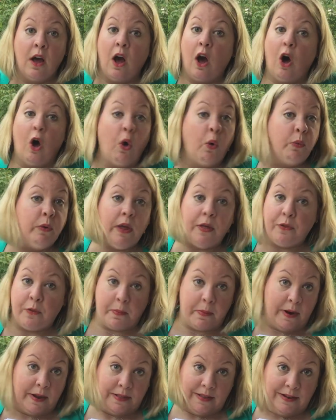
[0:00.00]
a whole nother
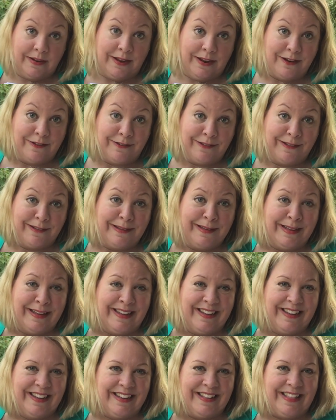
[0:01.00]
presentation
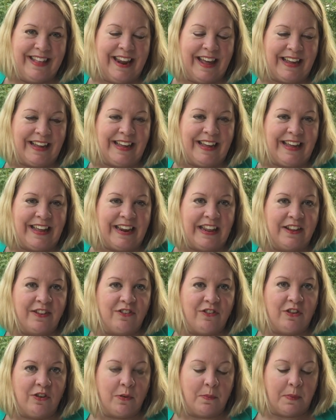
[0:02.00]
that I could get
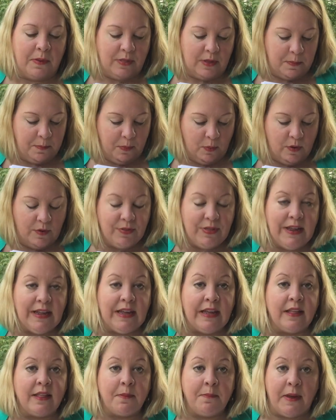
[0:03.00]
into. But the important thing
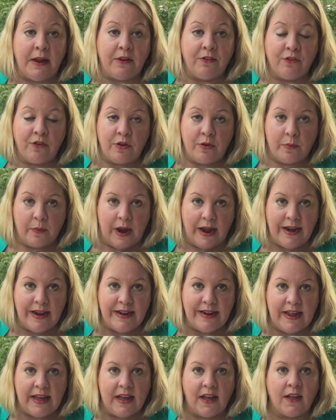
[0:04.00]
is make sure you write
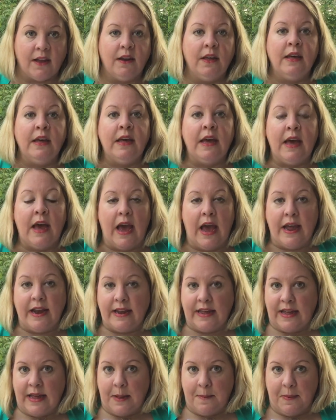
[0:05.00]
it down and
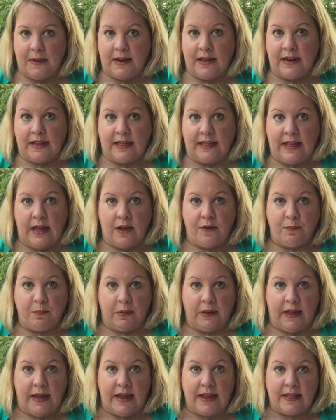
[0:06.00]
you keep it in a safe
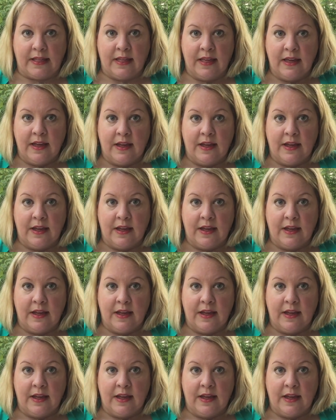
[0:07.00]
place.